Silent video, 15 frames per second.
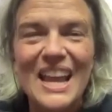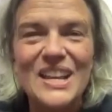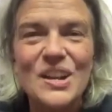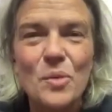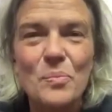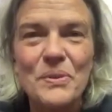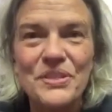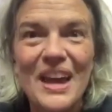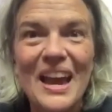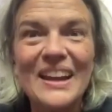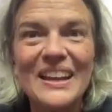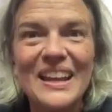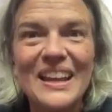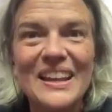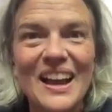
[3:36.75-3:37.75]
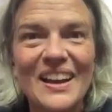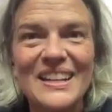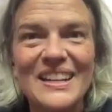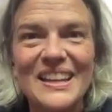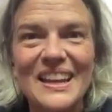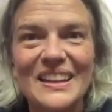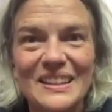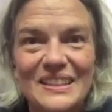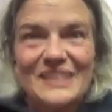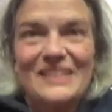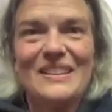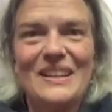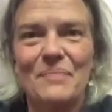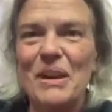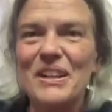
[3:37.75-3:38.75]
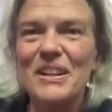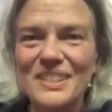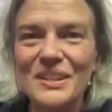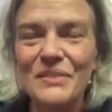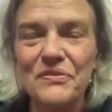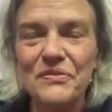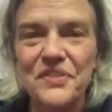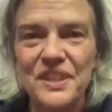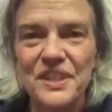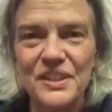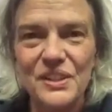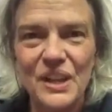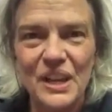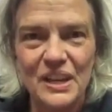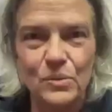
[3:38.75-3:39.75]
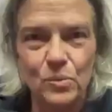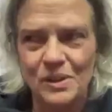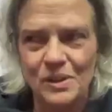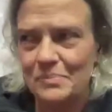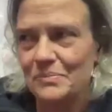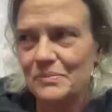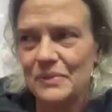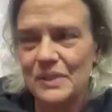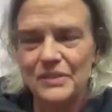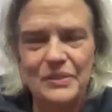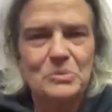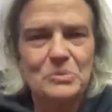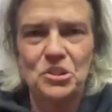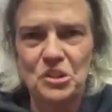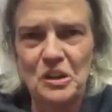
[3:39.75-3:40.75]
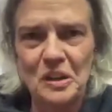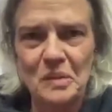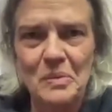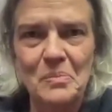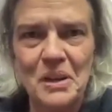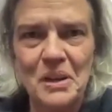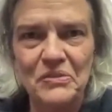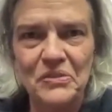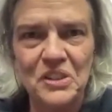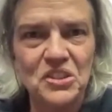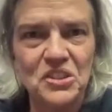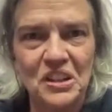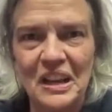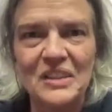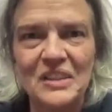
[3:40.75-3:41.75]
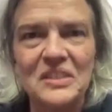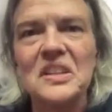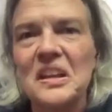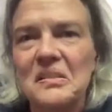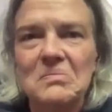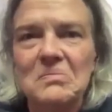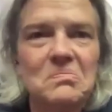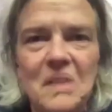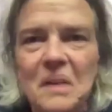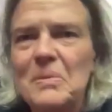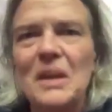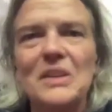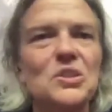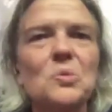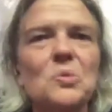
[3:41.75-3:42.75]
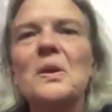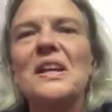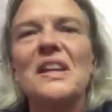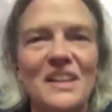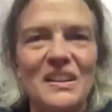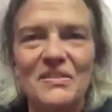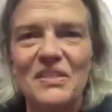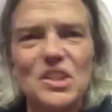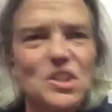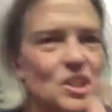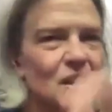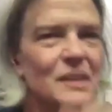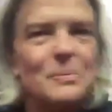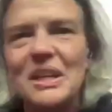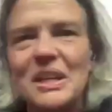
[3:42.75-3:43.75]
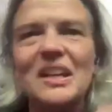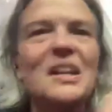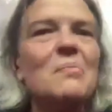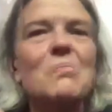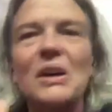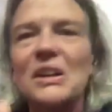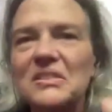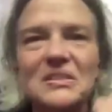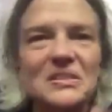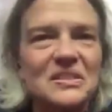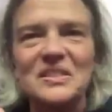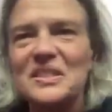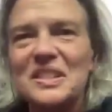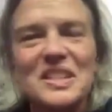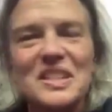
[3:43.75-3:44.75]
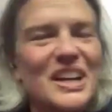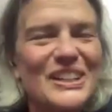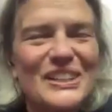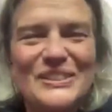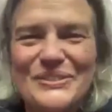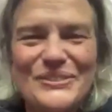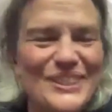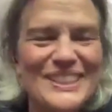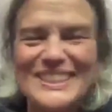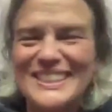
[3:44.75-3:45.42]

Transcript: But that can kind of get in but it doesn't feel like, well, I'm just talking about my vision. How's that? I'm not doing anything. I should be hitting buttons and stuff.